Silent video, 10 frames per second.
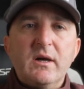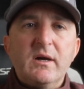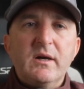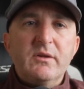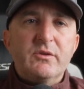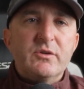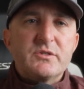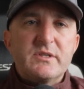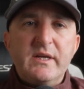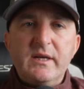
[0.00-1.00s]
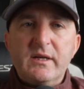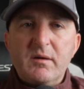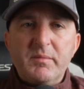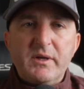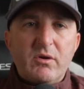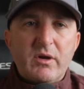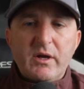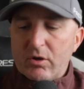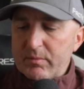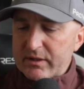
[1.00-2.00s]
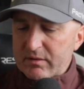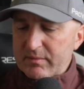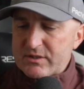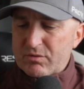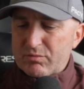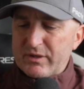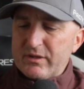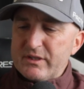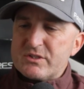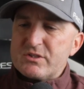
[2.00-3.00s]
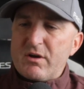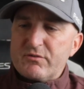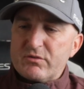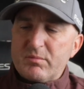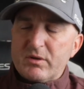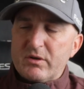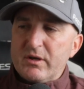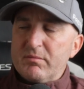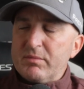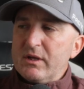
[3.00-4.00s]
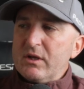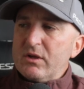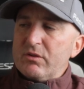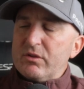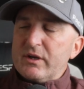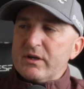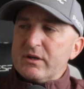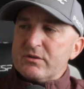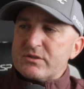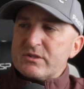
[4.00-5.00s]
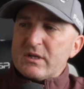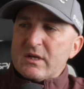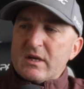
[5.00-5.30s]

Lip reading: There's a company called Iomic that makes a really soft rubber grip. There's,